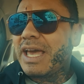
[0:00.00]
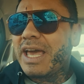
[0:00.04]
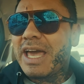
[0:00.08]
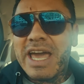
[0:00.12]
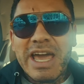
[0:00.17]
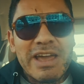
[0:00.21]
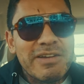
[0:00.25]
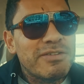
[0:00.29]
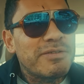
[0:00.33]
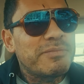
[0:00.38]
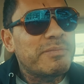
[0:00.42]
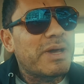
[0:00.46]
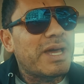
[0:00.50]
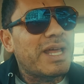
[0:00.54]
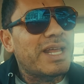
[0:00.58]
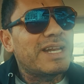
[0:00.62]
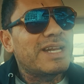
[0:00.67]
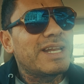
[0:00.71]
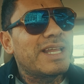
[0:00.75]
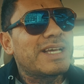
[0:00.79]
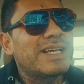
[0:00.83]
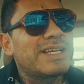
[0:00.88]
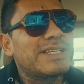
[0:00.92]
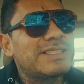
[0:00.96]
everybody?
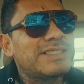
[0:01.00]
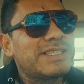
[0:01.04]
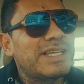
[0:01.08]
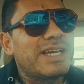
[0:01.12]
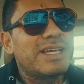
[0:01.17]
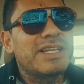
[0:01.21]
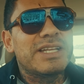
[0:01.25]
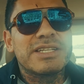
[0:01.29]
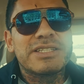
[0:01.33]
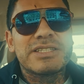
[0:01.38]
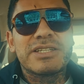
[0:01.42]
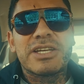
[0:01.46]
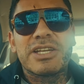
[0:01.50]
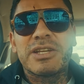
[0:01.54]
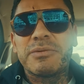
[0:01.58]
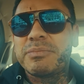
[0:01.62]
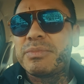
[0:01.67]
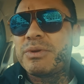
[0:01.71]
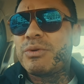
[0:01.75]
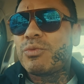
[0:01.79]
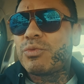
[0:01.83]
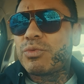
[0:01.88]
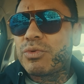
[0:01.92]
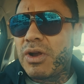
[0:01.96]
Like I said, it's going to
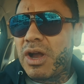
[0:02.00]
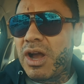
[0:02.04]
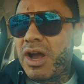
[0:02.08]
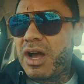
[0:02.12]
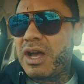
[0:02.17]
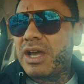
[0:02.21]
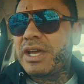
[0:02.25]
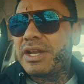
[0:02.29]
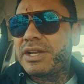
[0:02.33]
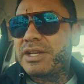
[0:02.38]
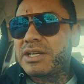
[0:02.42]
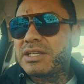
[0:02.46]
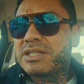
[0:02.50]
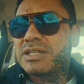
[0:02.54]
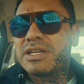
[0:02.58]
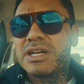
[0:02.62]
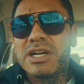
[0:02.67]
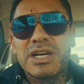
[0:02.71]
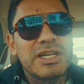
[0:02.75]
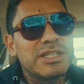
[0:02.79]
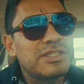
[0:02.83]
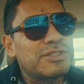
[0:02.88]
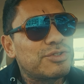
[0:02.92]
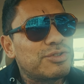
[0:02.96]
be raw and
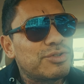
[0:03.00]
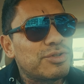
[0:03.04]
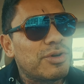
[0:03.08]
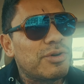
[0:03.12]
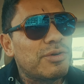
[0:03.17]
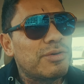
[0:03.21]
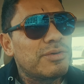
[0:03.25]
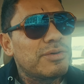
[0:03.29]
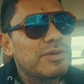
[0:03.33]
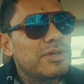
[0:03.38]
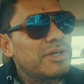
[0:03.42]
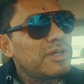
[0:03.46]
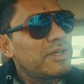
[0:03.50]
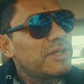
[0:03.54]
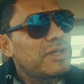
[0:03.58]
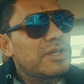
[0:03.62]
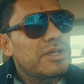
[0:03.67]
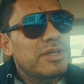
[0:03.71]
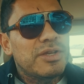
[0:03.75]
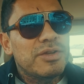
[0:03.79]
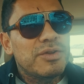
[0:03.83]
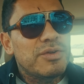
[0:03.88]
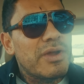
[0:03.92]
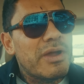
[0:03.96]
uncut, so
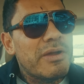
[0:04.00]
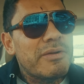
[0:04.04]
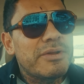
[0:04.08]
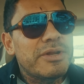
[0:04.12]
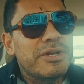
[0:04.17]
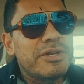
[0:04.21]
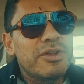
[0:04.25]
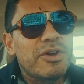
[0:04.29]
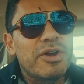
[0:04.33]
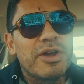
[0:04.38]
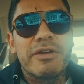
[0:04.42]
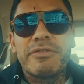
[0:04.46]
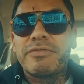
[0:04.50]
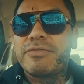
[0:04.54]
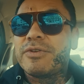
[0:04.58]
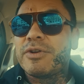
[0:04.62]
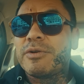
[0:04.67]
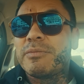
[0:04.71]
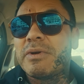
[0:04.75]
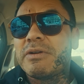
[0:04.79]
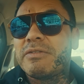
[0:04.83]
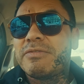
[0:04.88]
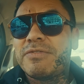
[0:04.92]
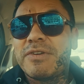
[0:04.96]
you already know. If
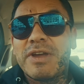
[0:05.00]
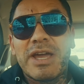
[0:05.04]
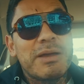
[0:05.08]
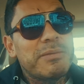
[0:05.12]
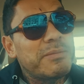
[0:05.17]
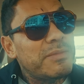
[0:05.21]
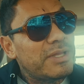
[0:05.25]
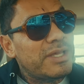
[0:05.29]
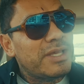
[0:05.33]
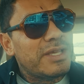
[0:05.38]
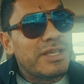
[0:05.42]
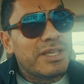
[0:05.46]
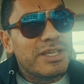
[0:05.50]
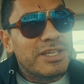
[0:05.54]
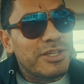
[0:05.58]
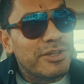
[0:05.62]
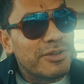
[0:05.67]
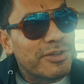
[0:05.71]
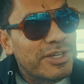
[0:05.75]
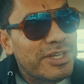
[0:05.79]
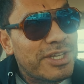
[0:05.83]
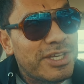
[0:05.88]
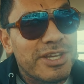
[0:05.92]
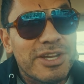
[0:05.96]
you're my family,
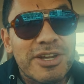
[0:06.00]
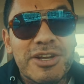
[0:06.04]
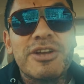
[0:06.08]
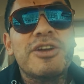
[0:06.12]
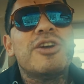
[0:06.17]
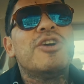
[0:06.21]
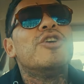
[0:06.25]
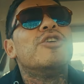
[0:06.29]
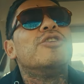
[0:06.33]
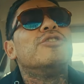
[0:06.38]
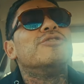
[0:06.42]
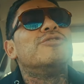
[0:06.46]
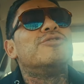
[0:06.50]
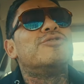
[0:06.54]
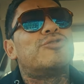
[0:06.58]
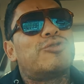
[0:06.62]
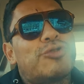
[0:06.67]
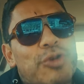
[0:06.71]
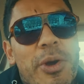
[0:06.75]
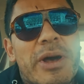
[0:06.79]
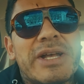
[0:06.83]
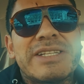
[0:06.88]
you're here. If